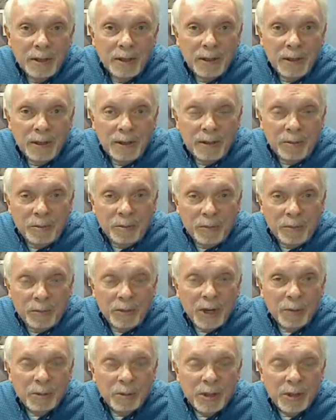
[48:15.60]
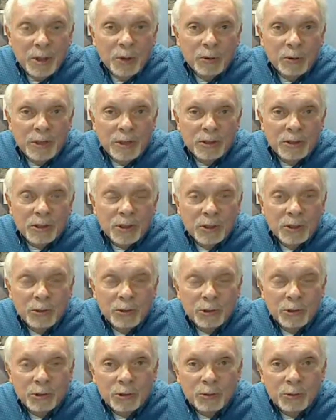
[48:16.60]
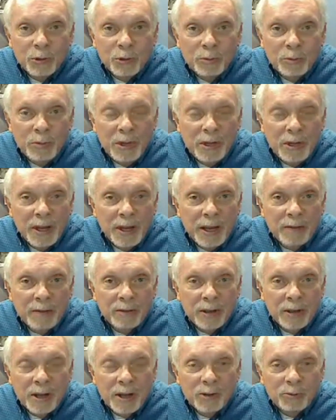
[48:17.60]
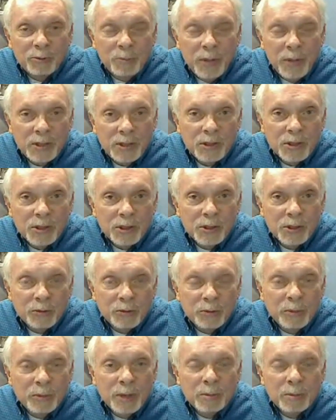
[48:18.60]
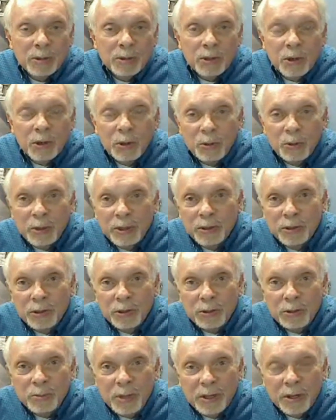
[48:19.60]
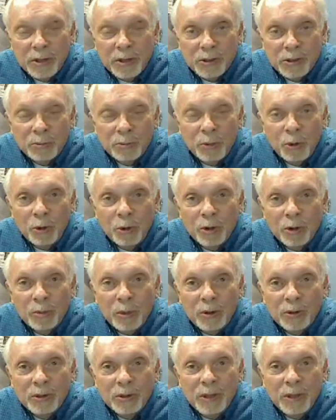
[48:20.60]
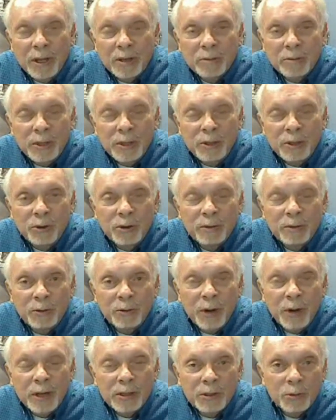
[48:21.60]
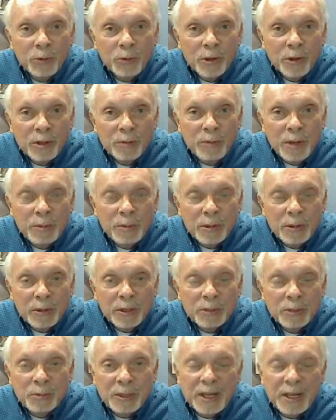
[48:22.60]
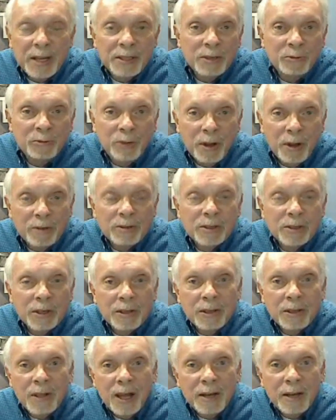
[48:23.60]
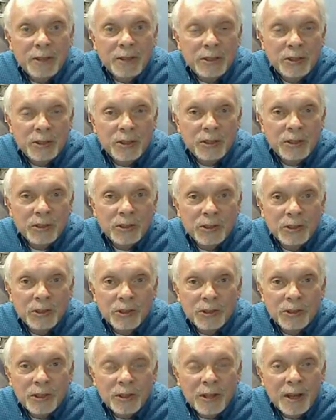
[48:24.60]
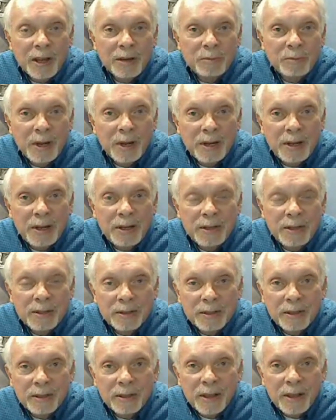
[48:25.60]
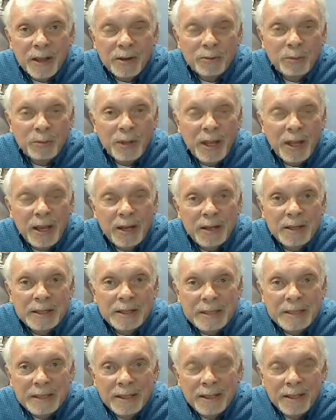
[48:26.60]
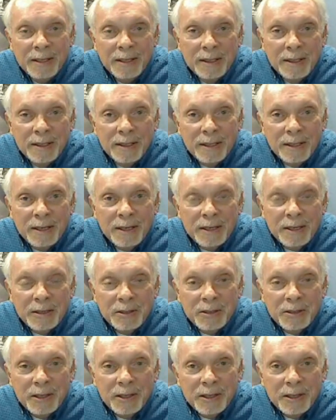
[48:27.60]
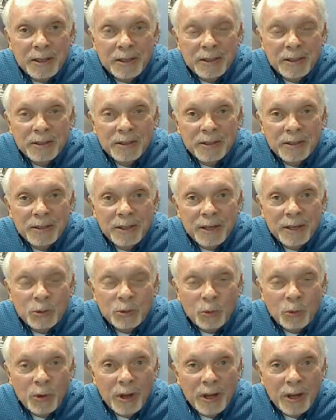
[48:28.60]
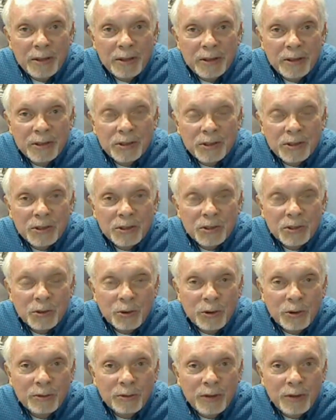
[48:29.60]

Probably the only solution would be to have a lot of buses for people to go into because they're portable and they can be driven right to where the people is. But that involves a lot of decisions, a lot of money, a lot of planning, and that's why this is sort of at an